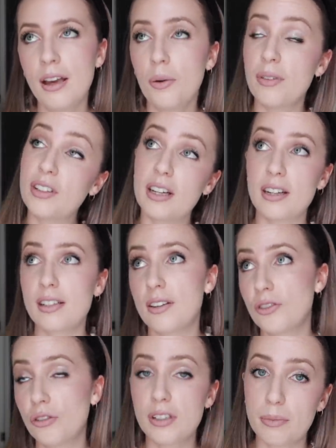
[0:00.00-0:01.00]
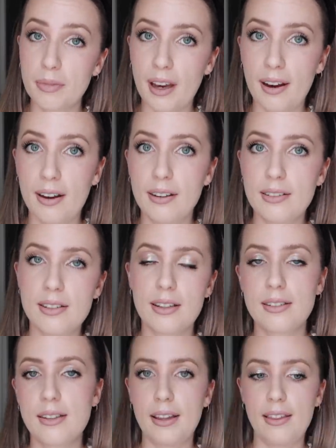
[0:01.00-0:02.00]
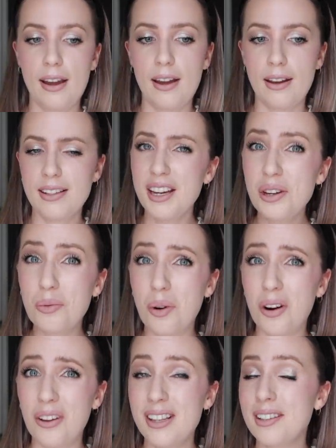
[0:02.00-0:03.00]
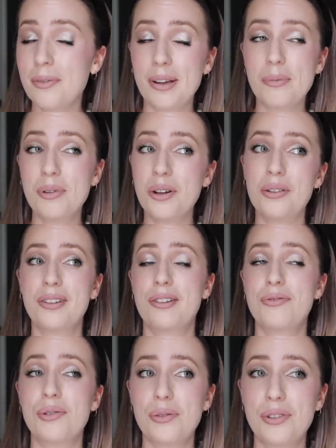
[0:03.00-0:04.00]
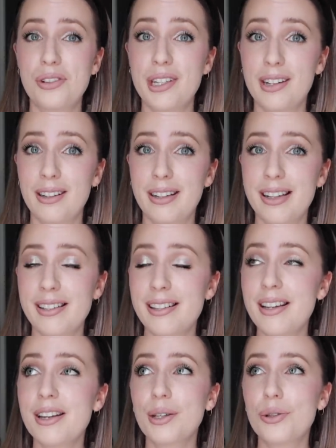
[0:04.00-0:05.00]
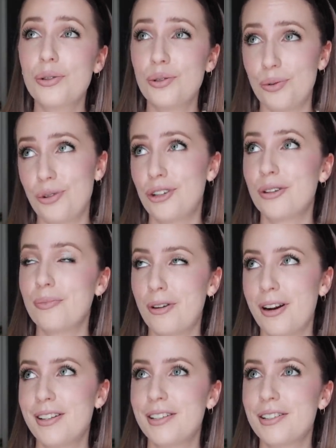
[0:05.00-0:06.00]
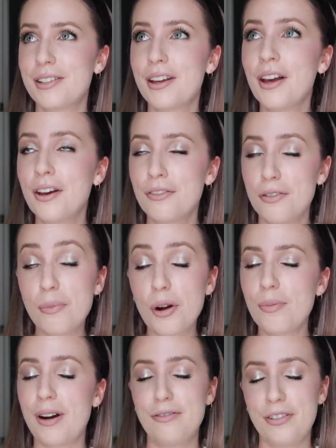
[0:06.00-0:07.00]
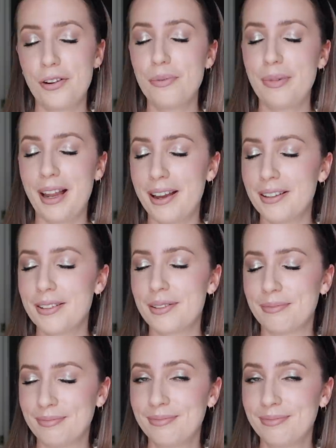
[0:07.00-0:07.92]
We have to get ourselves new SIM cards, things like that. I tell you what, that's something I'm not looking forward to in New Zealand is the extortionate prices for mobile phone plans.